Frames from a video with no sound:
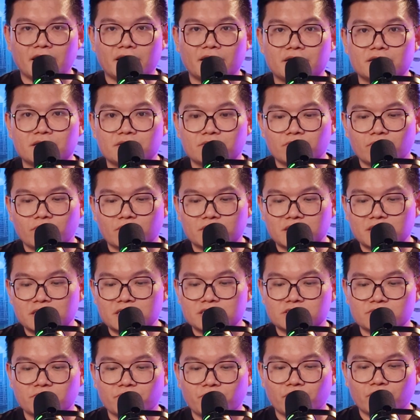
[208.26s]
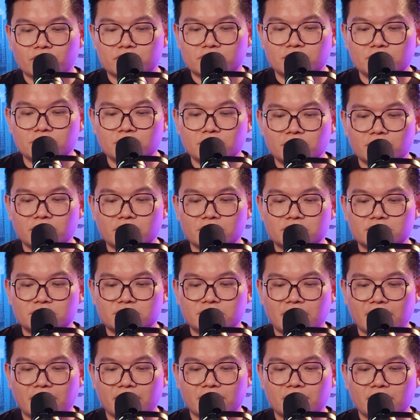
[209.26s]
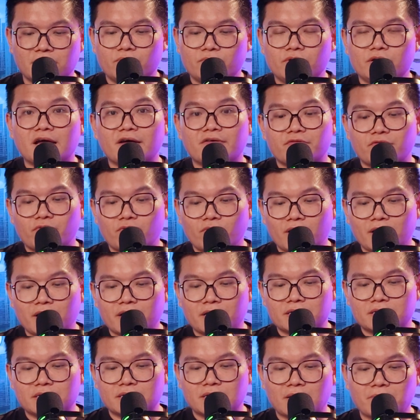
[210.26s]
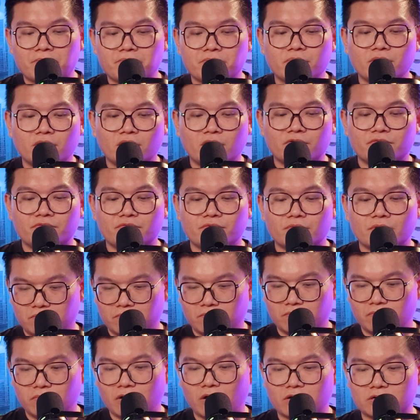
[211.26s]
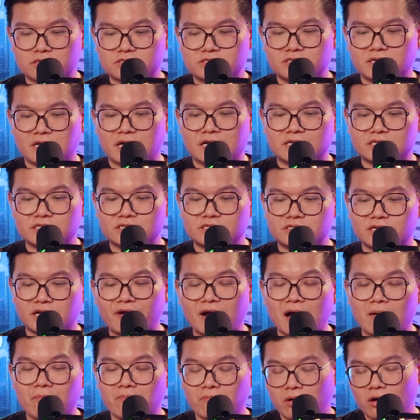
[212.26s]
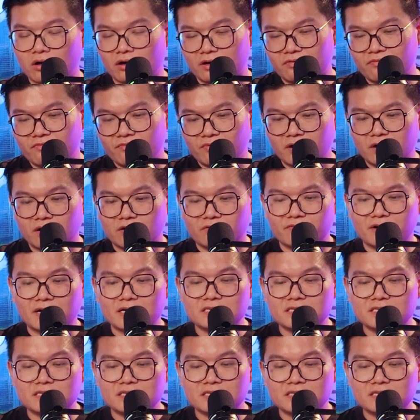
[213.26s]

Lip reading: And one thing is important is that we have quite a number of blocks that is very unblocked in front of